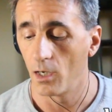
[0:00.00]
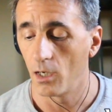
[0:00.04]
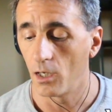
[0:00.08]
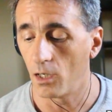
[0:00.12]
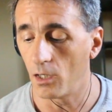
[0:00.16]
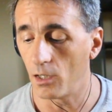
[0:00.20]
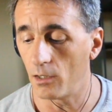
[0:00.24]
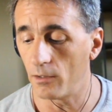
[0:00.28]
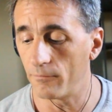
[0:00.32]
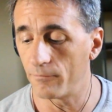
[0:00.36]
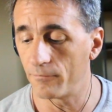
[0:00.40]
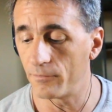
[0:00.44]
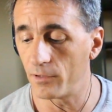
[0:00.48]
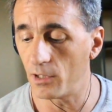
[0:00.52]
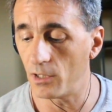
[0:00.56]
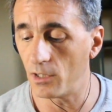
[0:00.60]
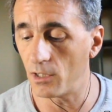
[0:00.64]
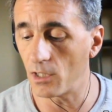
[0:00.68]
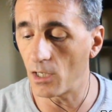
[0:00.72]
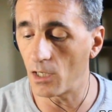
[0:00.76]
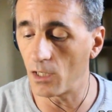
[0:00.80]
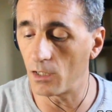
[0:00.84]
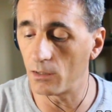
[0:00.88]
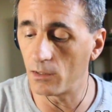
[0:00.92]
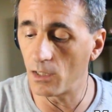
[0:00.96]
of
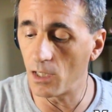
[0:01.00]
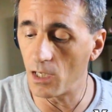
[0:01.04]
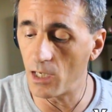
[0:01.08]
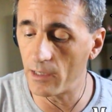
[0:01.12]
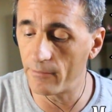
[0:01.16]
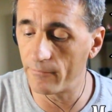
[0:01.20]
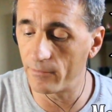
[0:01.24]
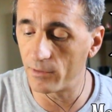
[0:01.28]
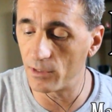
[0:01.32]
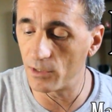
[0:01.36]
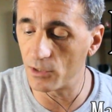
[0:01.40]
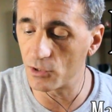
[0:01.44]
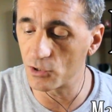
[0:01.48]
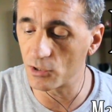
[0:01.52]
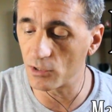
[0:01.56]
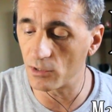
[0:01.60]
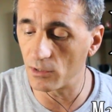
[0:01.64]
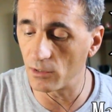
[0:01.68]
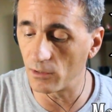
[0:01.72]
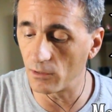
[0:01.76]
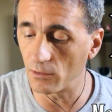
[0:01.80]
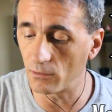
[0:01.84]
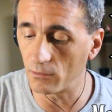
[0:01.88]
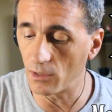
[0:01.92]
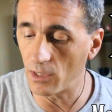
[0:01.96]
the live
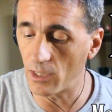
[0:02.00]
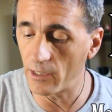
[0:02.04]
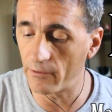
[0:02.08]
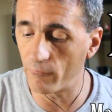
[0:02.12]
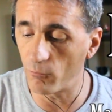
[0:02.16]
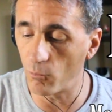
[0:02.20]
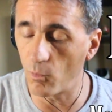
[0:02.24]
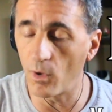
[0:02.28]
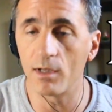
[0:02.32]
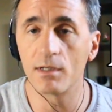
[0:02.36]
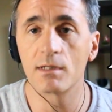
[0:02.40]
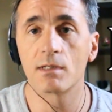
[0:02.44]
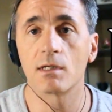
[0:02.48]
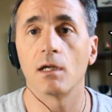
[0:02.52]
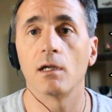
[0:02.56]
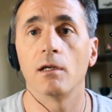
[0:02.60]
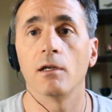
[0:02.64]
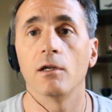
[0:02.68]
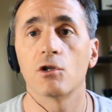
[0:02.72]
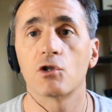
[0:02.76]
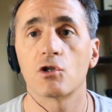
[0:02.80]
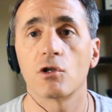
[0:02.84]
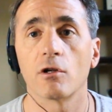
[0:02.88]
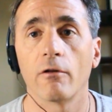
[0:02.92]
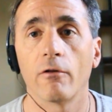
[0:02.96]
edition, the live Wednesday
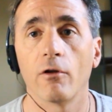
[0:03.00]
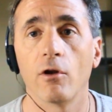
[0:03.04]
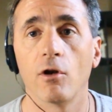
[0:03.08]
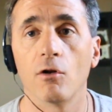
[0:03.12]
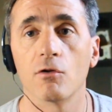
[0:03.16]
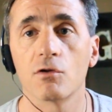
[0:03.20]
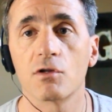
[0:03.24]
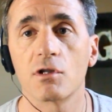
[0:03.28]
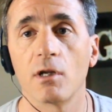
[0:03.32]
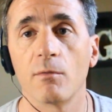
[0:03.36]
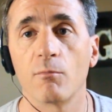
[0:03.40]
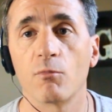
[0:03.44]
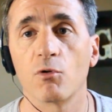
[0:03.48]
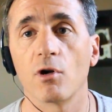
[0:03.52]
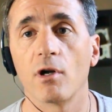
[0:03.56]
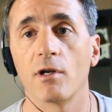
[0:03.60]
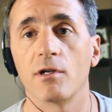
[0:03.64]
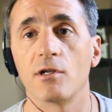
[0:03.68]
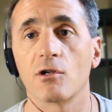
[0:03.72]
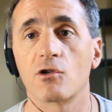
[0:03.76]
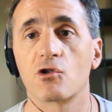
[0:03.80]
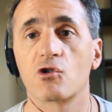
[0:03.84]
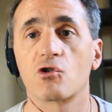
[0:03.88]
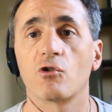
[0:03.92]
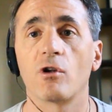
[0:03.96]
edition of the No State
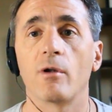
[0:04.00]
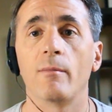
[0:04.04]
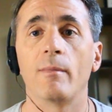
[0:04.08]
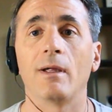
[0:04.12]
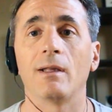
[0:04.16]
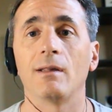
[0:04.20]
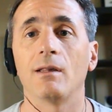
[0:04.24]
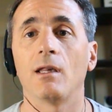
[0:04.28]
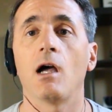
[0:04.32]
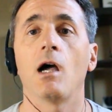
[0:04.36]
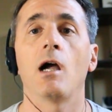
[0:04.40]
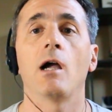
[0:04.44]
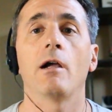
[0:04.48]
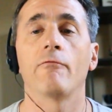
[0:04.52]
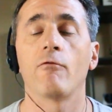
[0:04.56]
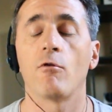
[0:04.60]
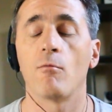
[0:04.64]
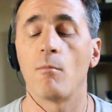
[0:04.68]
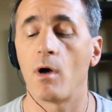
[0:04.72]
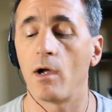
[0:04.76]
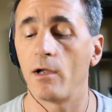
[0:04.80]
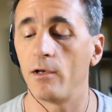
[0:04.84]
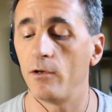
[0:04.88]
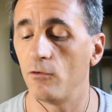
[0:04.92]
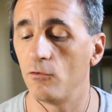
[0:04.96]
Project, streaming live
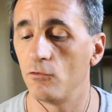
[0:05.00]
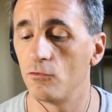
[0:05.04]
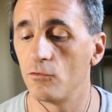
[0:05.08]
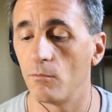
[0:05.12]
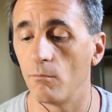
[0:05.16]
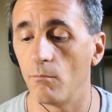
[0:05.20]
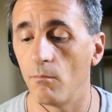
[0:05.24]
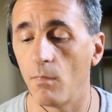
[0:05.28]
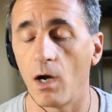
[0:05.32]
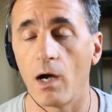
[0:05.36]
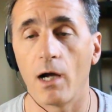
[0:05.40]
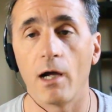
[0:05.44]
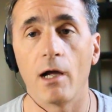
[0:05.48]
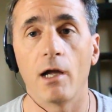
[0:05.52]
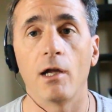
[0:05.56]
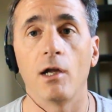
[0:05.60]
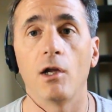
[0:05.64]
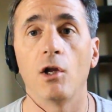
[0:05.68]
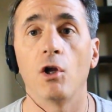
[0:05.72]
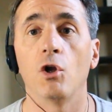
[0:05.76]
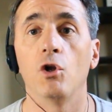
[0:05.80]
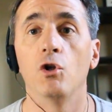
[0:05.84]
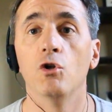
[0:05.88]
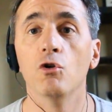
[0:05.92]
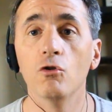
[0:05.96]
on my
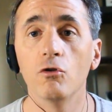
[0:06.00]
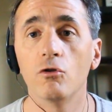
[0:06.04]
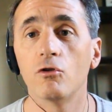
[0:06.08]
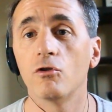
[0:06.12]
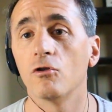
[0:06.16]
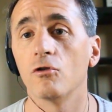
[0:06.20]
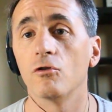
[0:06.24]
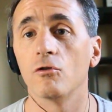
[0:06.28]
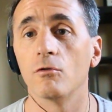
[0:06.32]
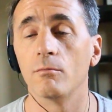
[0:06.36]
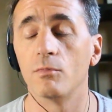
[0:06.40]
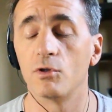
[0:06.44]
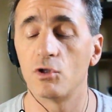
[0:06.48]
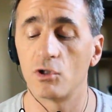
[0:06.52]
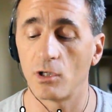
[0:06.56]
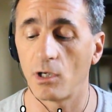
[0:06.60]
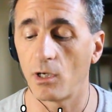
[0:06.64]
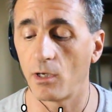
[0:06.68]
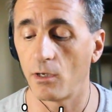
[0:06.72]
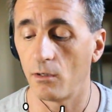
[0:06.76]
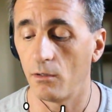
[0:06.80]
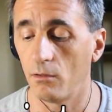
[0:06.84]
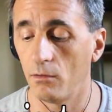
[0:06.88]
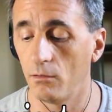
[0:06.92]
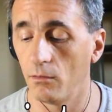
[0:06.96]
YouTube
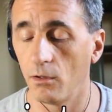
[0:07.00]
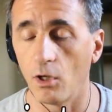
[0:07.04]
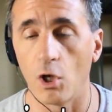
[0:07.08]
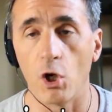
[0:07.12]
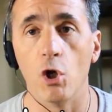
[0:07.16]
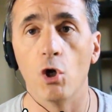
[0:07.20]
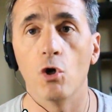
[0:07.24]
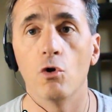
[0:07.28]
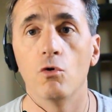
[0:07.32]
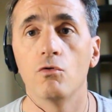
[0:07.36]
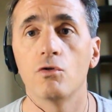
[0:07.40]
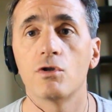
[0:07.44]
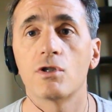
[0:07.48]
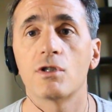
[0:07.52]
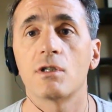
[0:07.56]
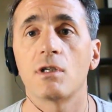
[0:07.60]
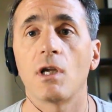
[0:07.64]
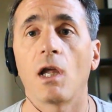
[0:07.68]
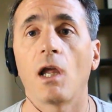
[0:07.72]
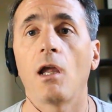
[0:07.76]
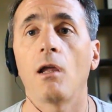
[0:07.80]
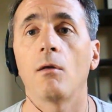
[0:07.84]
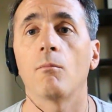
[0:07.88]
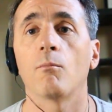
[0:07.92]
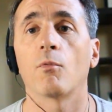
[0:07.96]
channel, No
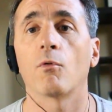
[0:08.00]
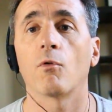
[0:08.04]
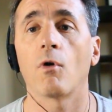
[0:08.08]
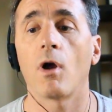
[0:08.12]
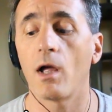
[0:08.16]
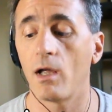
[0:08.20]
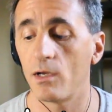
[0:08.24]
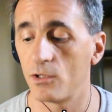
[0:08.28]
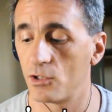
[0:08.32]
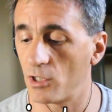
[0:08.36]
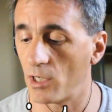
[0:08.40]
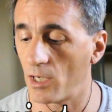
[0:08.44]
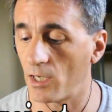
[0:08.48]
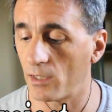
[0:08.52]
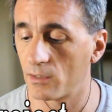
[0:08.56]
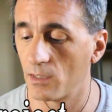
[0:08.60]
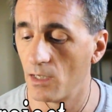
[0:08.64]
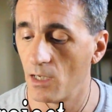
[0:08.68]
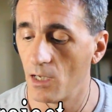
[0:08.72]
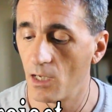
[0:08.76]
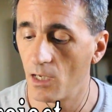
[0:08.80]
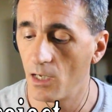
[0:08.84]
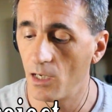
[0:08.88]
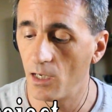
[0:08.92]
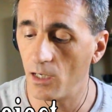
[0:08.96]
State Project.
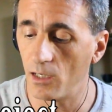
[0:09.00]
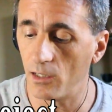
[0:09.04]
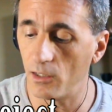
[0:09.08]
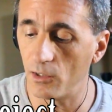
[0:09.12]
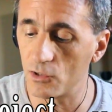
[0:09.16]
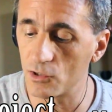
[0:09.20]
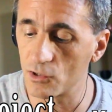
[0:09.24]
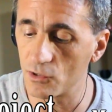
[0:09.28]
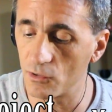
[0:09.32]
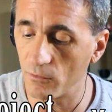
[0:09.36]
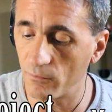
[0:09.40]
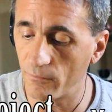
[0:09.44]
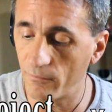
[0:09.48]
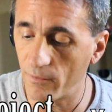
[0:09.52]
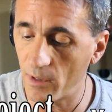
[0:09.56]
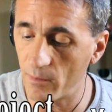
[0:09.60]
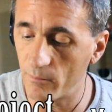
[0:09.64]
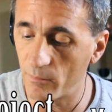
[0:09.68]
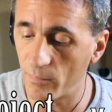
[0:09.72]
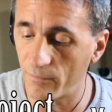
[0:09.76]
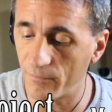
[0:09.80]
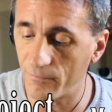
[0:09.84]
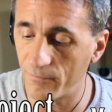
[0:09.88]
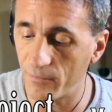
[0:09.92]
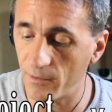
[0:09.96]
It is
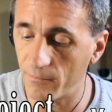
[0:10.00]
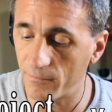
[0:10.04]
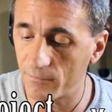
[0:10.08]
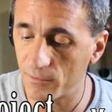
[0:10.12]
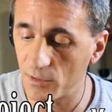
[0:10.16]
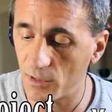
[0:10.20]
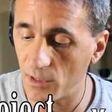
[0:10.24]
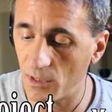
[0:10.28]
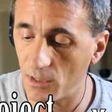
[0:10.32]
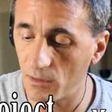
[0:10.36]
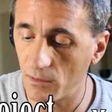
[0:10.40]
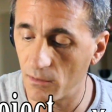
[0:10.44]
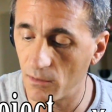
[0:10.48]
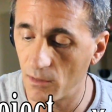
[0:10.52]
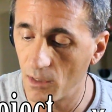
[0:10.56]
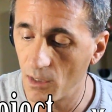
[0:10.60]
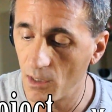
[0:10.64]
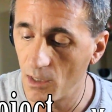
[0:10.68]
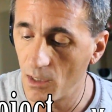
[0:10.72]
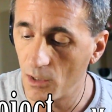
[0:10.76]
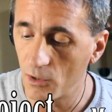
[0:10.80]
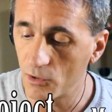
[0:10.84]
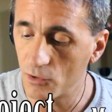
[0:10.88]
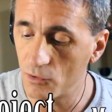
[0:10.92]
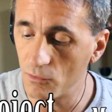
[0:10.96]
November 15th,
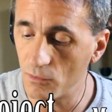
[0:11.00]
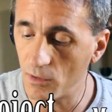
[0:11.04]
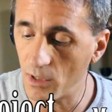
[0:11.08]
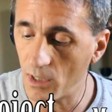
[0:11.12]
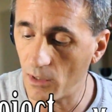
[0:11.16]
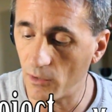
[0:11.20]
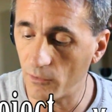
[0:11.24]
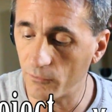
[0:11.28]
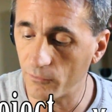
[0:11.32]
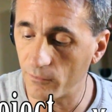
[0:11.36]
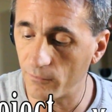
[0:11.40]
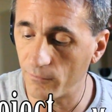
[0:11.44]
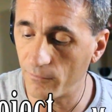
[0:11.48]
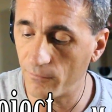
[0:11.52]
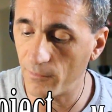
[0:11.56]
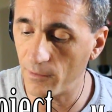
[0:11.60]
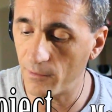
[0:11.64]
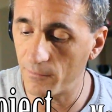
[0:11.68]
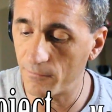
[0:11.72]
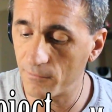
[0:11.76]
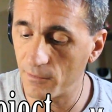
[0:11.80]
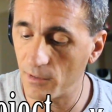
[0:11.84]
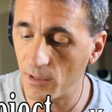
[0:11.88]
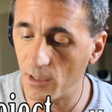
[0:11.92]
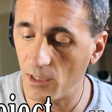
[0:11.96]

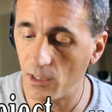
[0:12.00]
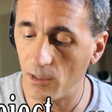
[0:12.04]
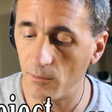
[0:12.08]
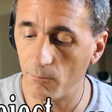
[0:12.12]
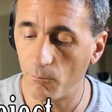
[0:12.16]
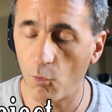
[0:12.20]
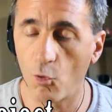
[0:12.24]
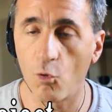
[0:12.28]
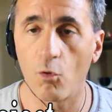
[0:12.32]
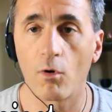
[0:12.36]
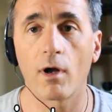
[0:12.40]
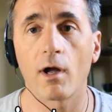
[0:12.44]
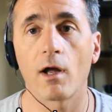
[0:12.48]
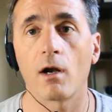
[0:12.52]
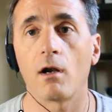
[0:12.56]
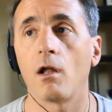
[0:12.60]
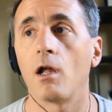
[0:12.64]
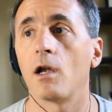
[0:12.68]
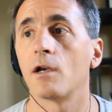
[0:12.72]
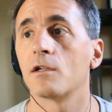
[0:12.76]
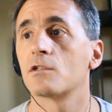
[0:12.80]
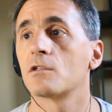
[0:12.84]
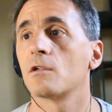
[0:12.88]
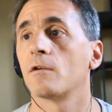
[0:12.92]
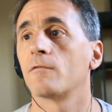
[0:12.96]
2015. Boy, I got a
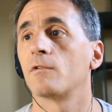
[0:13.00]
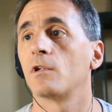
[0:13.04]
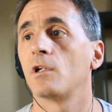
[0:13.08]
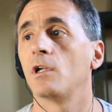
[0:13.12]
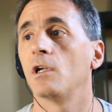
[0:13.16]
lot of stuff to